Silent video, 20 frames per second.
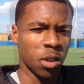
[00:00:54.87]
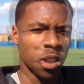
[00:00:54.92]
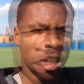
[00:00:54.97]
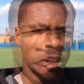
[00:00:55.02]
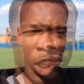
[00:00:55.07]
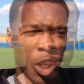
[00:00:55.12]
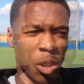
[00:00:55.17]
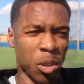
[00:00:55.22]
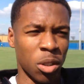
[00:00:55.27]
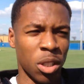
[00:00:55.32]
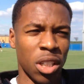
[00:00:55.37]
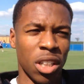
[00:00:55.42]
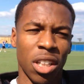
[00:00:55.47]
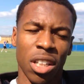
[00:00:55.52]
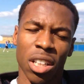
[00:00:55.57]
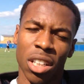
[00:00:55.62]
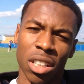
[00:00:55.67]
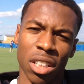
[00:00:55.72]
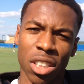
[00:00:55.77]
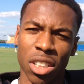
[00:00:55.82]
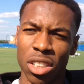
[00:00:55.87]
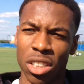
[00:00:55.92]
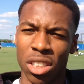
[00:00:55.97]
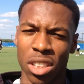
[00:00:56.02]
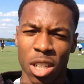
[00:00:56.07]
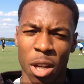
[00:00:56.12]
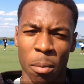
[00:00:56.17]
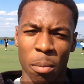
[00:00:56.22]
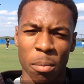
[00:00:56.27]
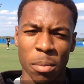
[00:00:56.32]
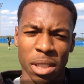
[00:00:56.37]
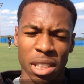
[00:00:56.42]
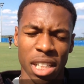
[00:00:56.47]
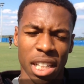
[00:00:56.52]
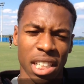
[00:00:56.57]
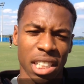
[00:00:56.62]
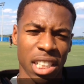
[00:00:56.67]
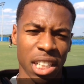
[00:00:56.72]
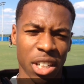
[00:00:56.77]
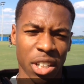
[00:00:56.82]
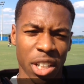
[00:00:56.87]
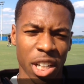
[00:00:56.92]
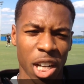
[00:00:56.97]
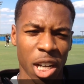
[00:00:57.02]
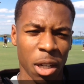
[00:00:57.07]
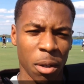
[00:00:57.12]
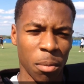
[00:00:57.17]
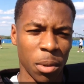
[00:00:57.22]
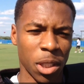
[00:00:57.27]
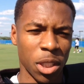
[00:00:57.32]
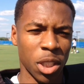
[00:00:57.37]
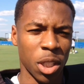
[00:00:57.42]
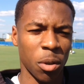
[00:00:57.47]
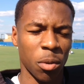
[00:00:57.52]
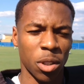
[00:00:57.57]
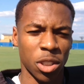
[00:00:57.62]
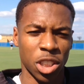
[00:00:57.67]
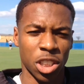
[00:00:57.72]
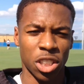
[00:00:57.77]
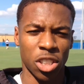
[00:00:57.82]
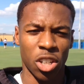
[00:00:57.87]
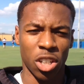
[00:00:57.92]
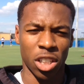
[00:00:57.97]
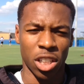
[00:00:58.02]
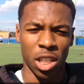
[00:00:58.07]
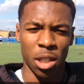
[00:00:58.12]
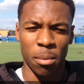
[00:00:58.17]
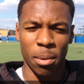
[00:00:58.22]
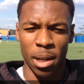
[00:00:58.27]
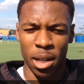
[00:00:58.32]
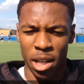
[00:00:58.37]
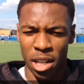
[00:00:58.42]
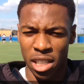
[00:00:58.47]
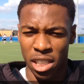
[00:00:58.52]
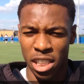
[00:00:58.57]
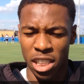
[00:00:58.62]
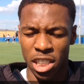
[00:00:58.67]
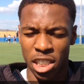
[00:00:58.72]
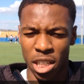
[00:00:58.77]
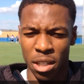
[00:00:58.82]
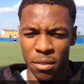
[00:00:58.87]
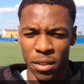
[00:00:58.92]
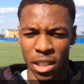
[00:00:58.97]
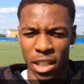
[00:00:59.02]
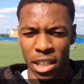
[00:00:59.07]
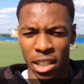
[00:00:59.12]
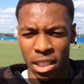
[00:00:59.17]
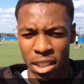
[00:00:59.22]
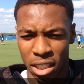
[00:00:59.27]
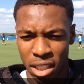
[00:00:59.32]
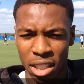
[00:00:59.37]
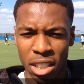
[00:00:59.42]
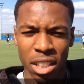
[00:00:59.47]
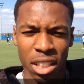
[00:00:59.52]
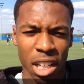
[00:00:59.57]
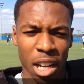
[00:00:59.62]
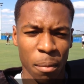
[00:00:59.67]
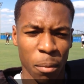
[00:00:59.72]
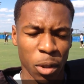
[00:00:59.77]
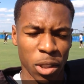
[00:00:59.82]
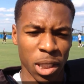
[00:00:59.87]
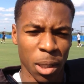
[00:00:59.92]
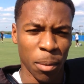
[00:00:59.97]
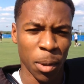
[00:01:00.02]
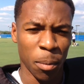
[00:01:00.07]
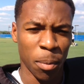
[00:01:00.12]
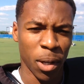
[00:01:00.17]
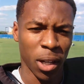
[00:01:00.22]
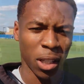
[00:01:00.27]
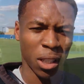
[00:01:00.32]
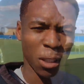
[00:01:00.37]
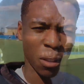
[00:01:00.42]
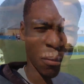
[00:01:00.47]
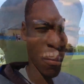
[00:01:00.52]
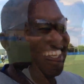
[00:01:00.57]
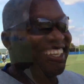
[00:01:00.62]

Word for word: You know, there's a couple mistakes here and there, but, you know, we're just going to get better each and every day and have more time in the pocket.